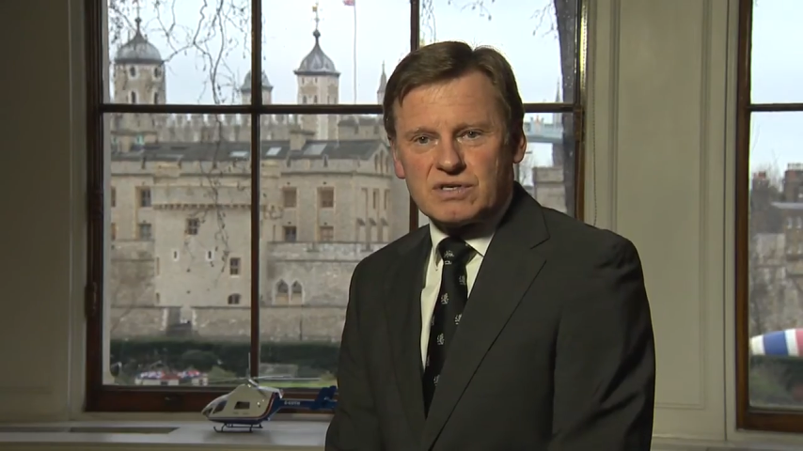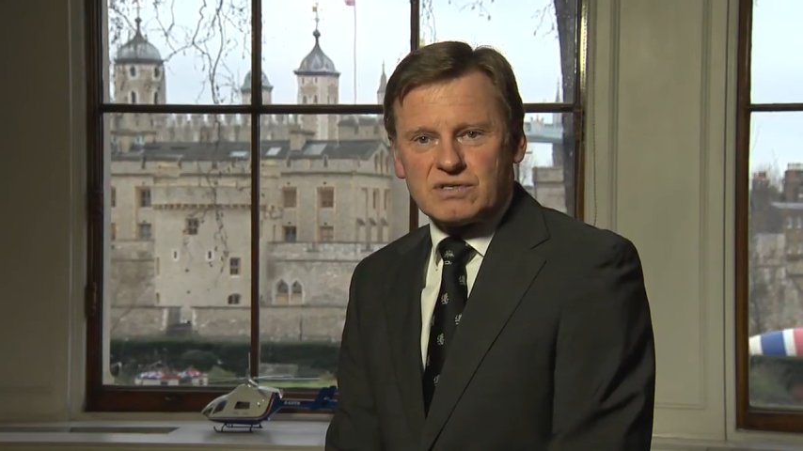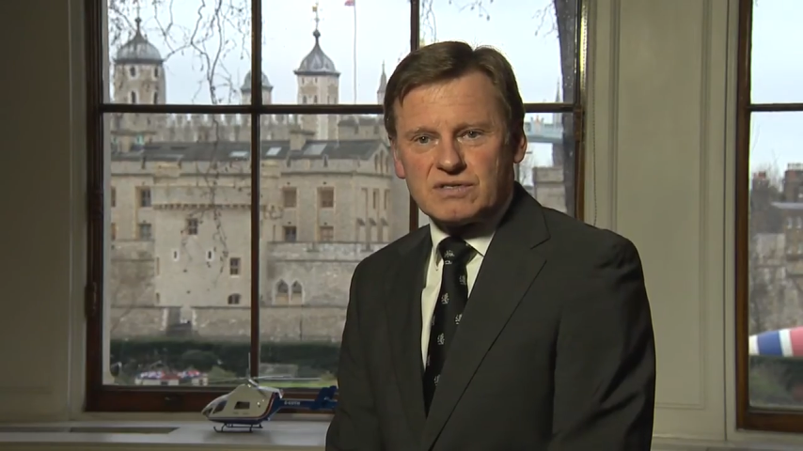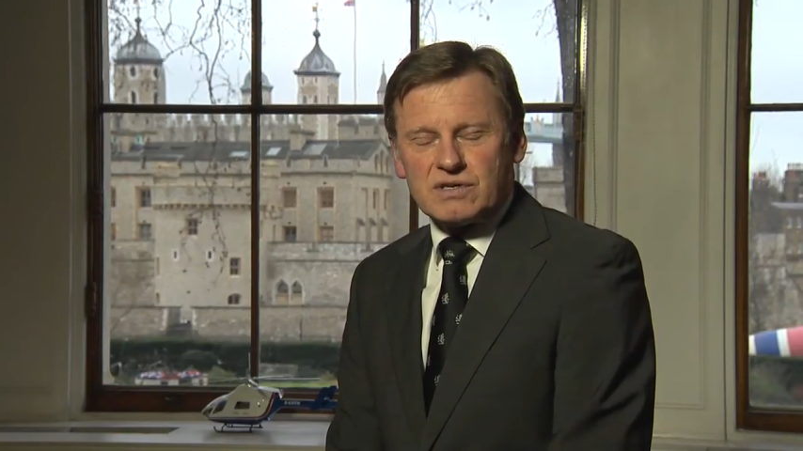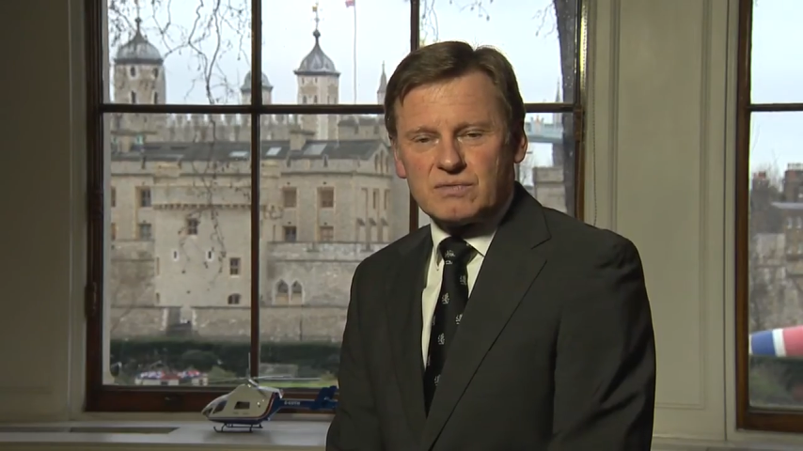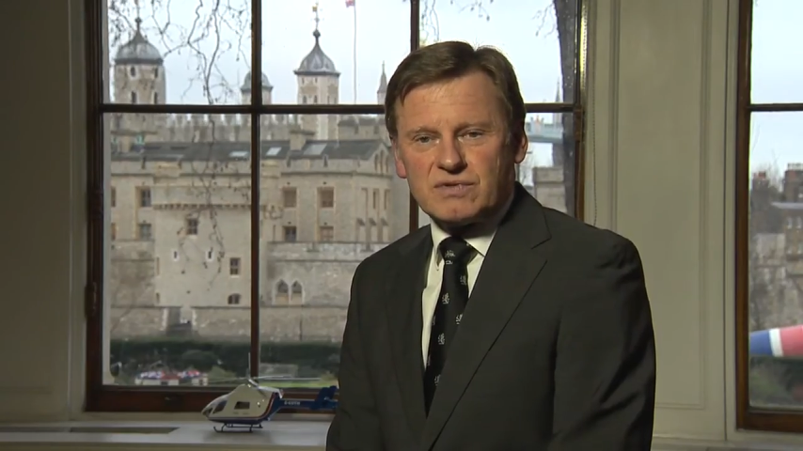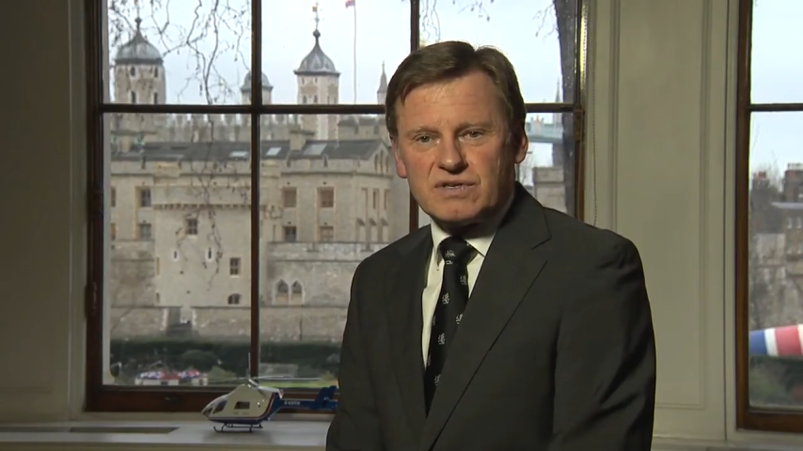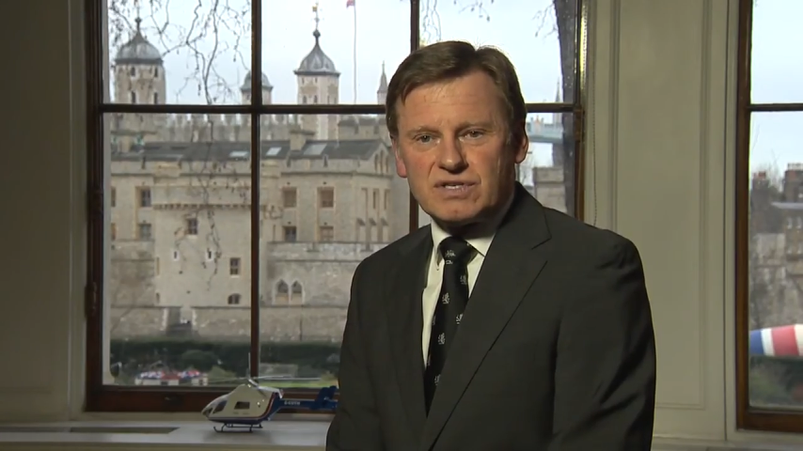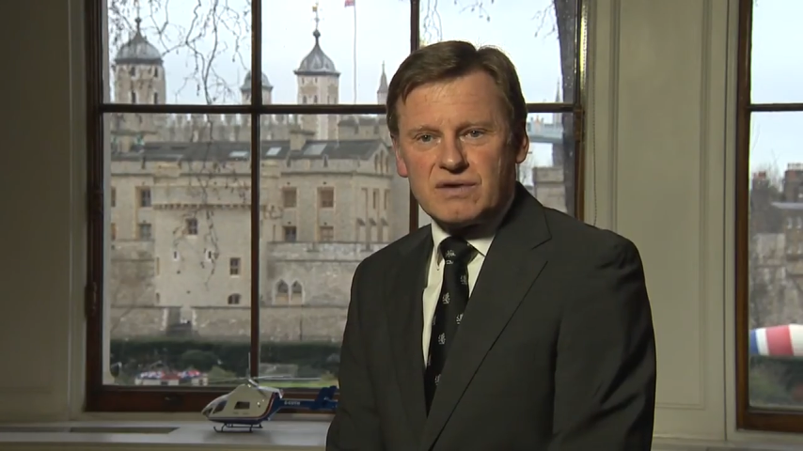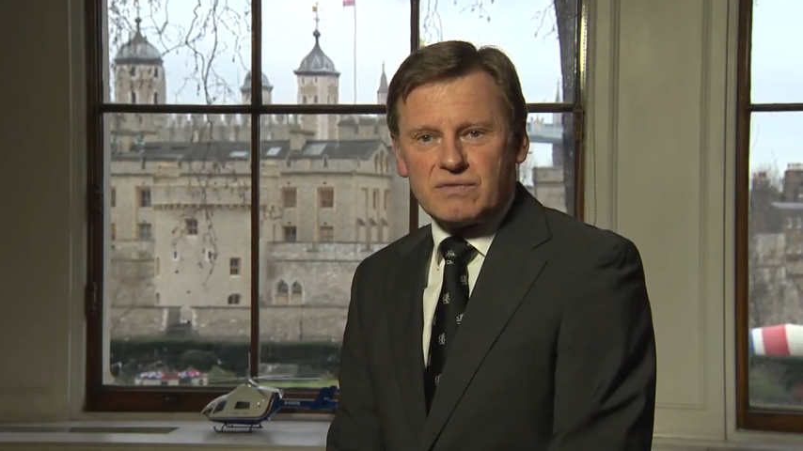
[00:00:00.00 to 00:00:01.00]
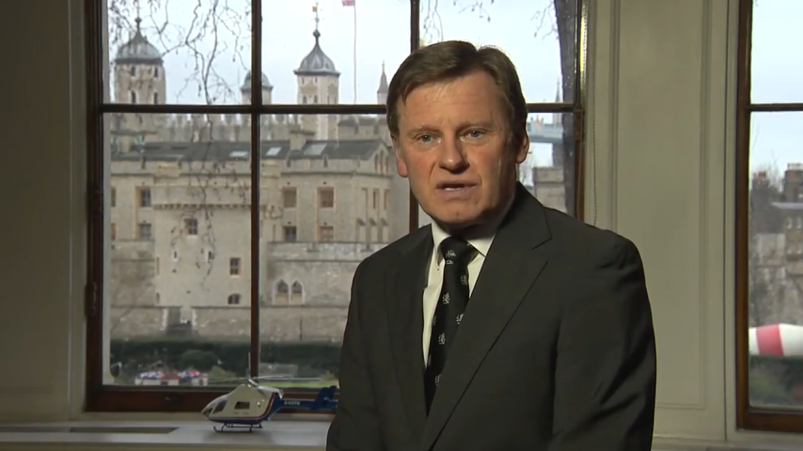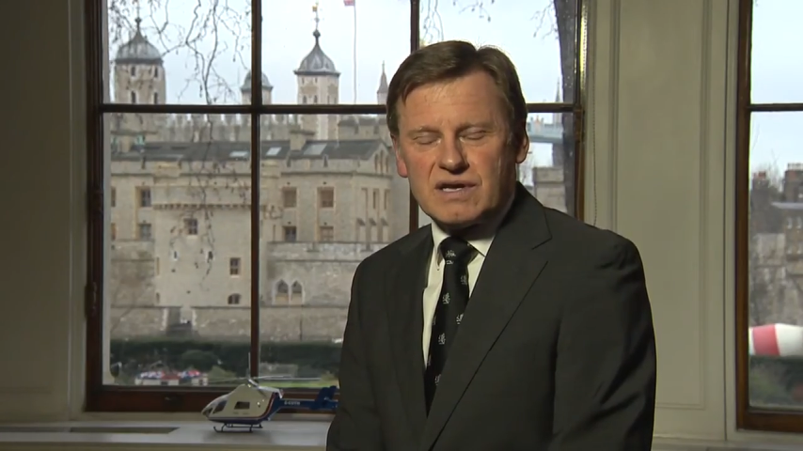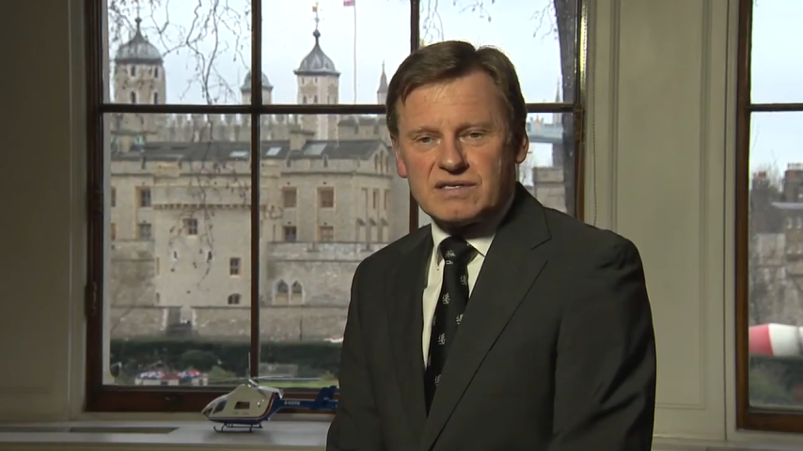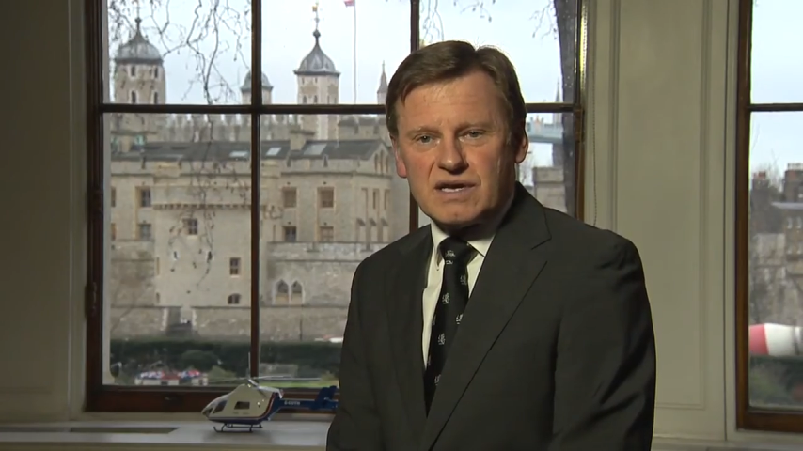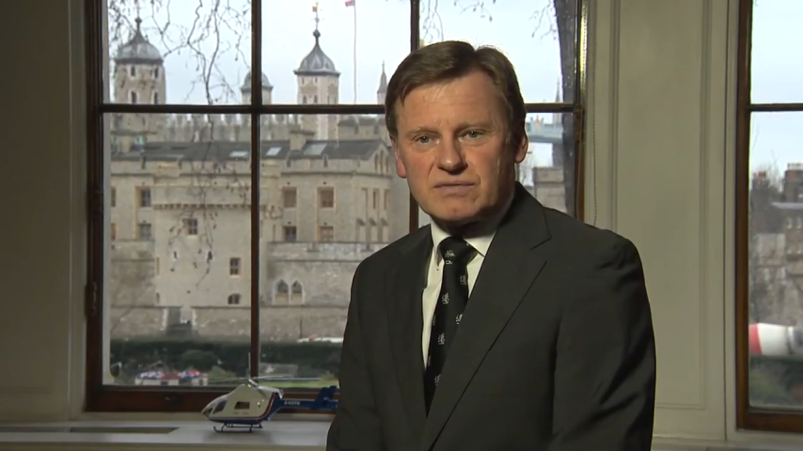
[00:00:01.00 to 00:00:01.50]
are concerned with the General
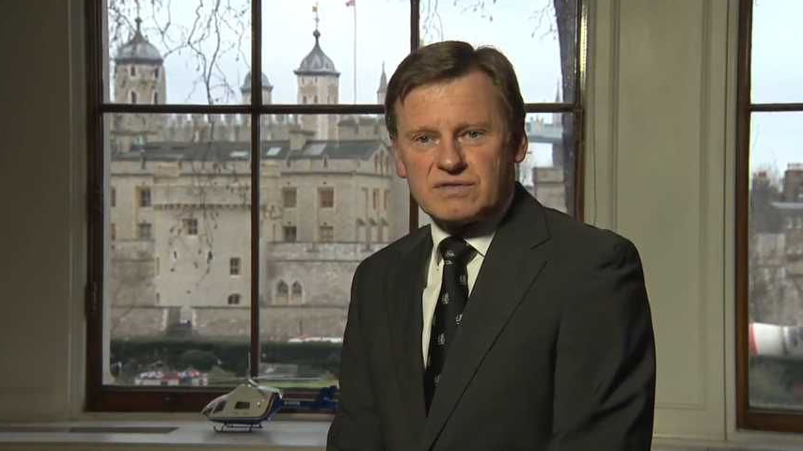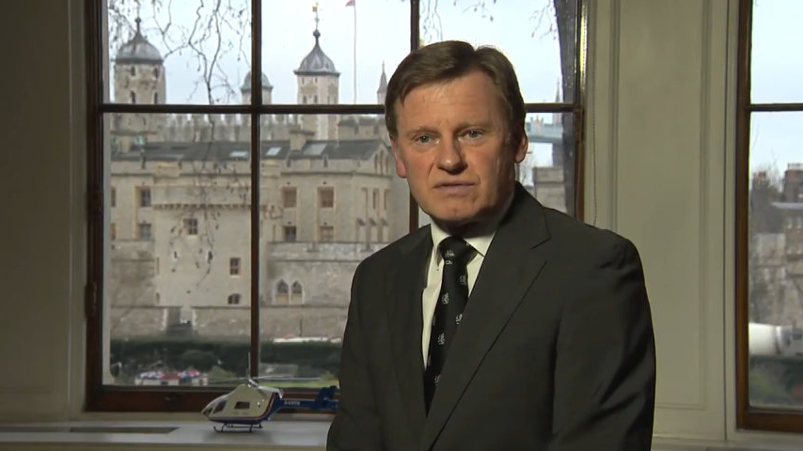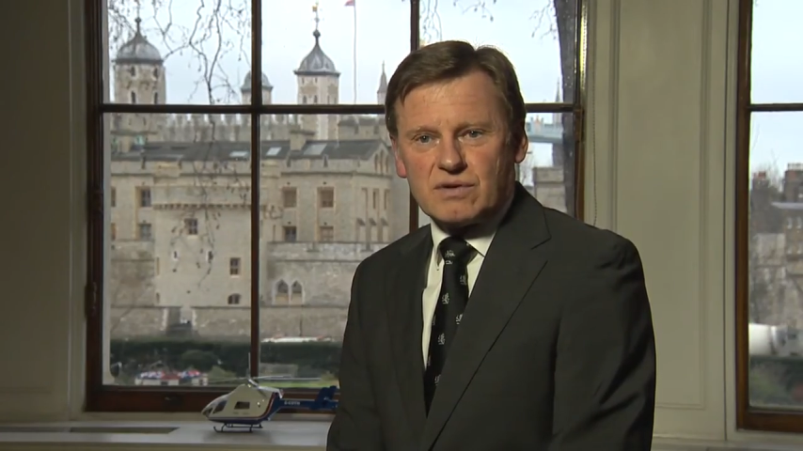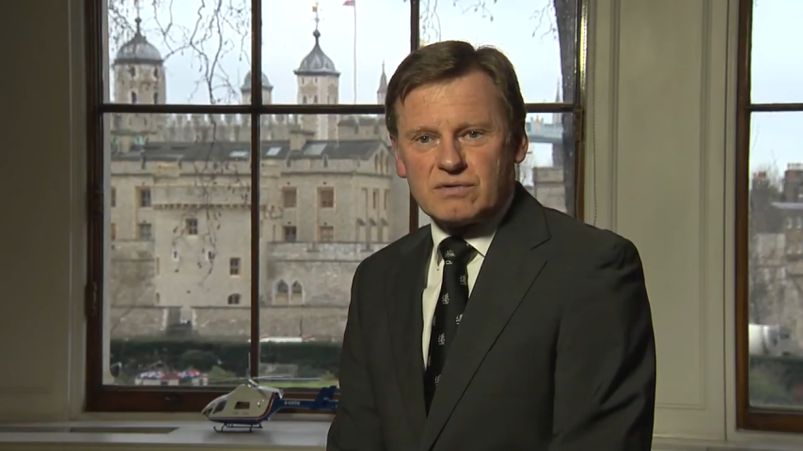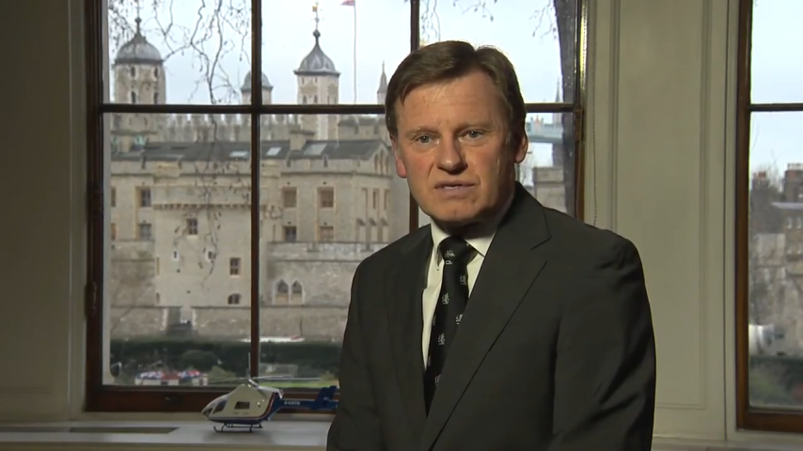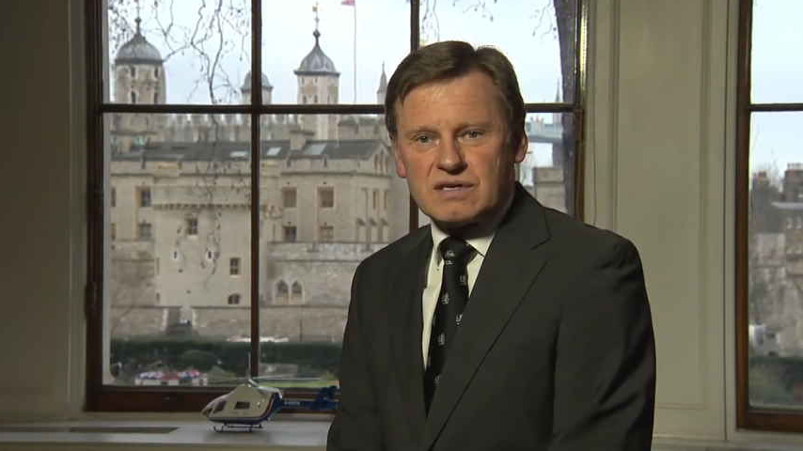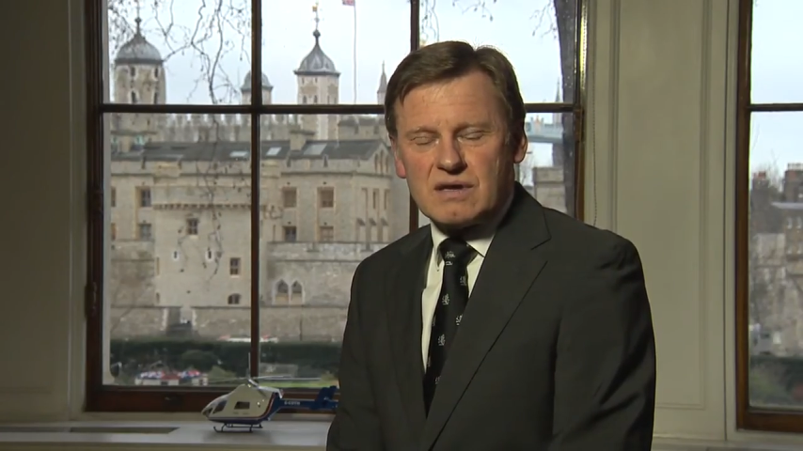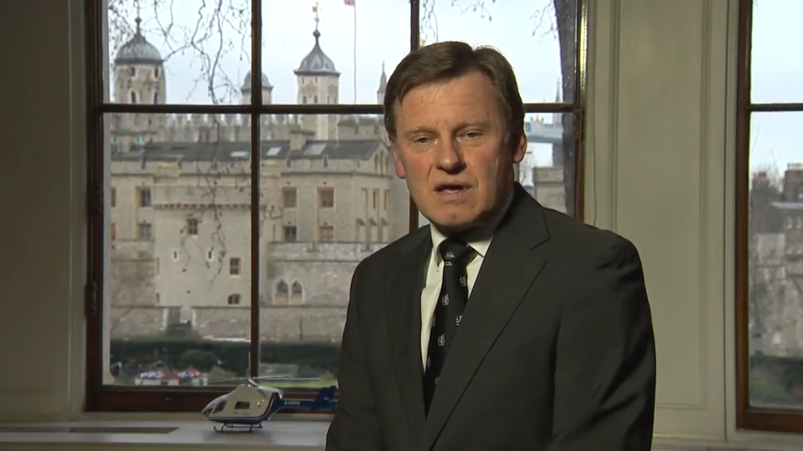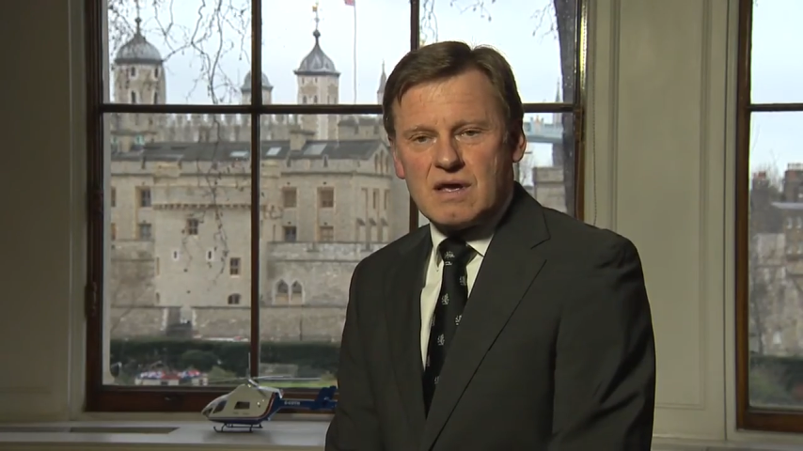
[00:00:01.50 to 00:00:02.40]
Lighthouse Authority.